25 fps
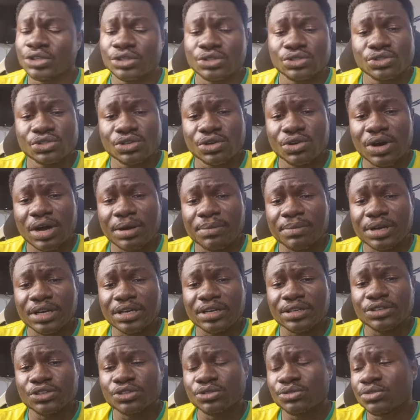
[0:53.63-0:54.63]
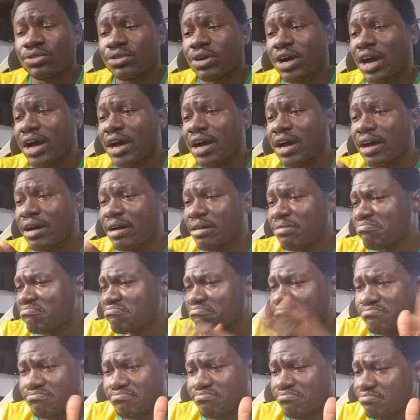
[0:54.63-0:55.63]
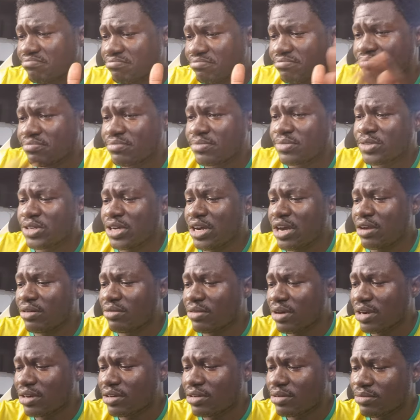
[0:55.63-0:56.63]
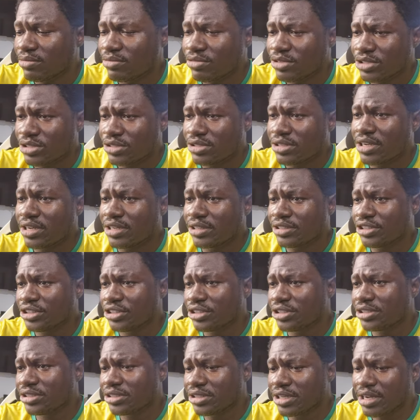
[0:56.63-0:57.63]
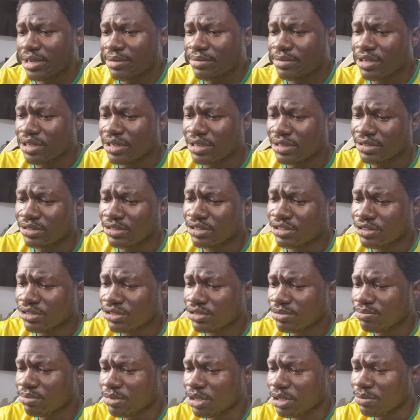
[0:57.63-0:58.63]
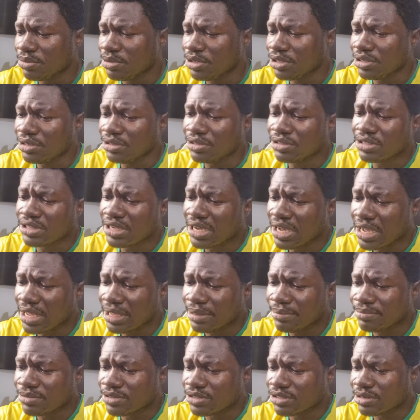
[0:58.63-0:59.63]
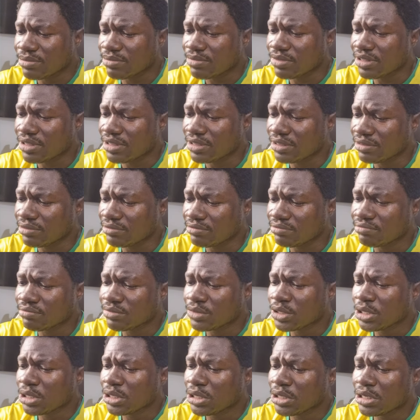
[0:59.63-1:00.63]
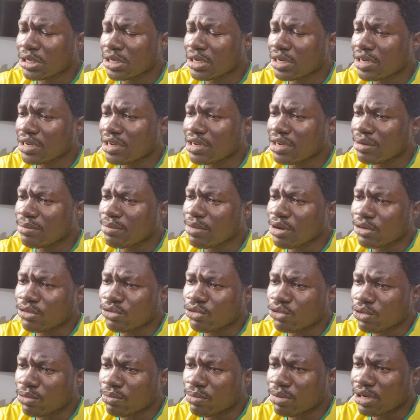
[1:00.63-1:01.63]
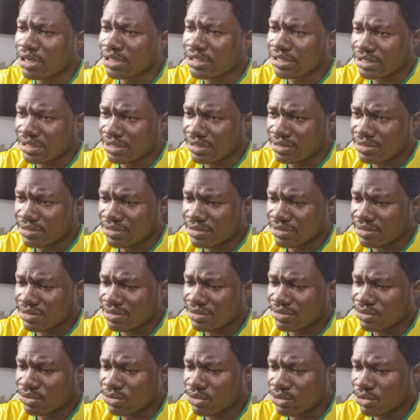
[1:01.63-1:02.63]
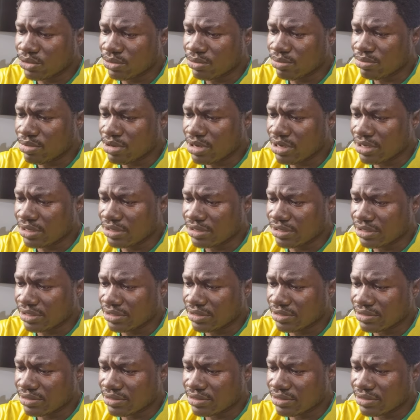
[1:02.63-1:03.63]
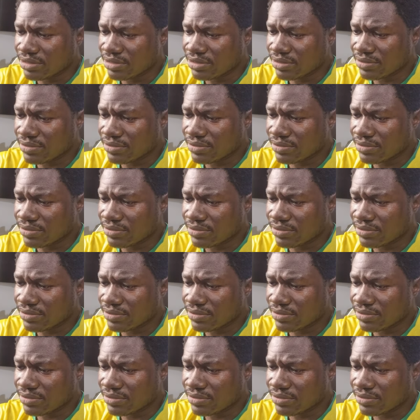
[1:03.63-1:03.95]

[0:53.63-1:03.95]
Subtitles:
So I'm going to do a random research. I'm going to maybe type something about robotics. Robotics.